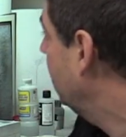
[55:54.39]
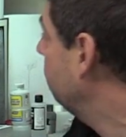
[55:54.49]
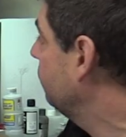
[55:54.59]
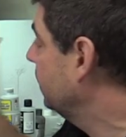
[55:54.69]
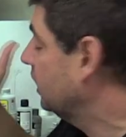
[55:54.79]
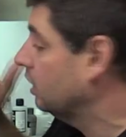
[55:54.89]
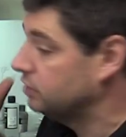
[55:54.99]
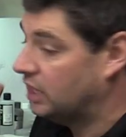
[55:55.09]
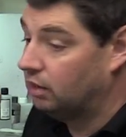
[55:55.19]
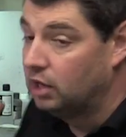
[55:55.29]
Everything
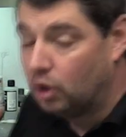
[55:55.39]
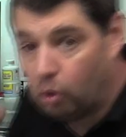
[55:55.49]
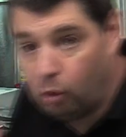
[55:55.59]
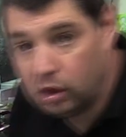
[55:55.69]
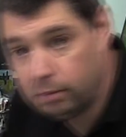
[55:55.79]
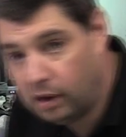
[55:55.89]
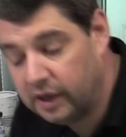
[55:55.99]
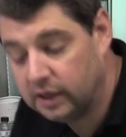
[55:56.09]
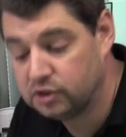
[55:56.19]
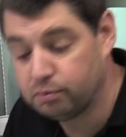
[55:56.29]
goes out. All of
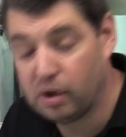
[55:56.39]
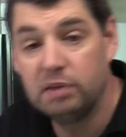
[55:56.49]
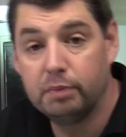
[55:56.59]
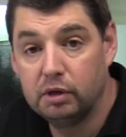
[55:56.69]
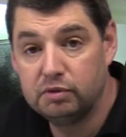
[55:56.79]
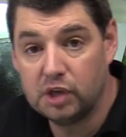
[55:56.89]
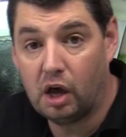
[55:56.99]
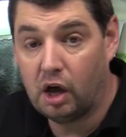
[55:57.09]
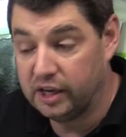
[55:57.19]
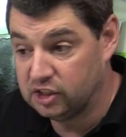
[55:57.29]
my spray booths
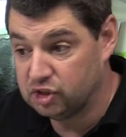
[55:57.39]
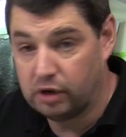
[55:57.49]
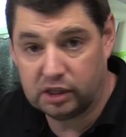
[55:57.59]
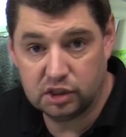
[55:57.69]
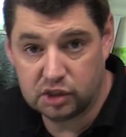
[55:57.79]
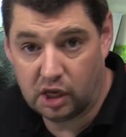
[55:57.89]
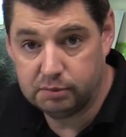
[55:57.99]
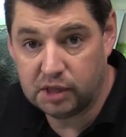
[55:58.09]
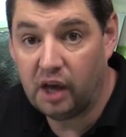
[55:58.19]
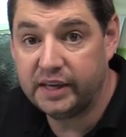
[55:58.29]
are extractor
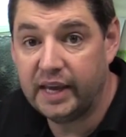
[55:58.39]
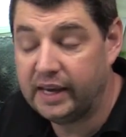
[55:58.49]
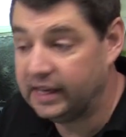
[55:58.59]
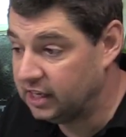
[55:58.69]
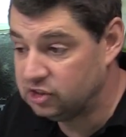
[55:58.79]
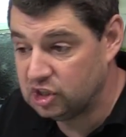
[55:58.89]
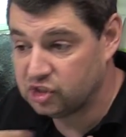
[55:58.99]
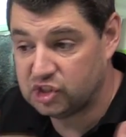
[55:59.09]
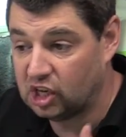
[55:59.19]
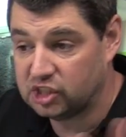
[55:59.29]
types, i.e. it
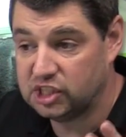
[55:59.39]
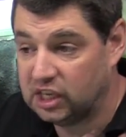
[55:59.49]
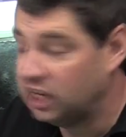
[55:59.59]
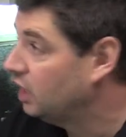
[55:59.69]
just sucks it in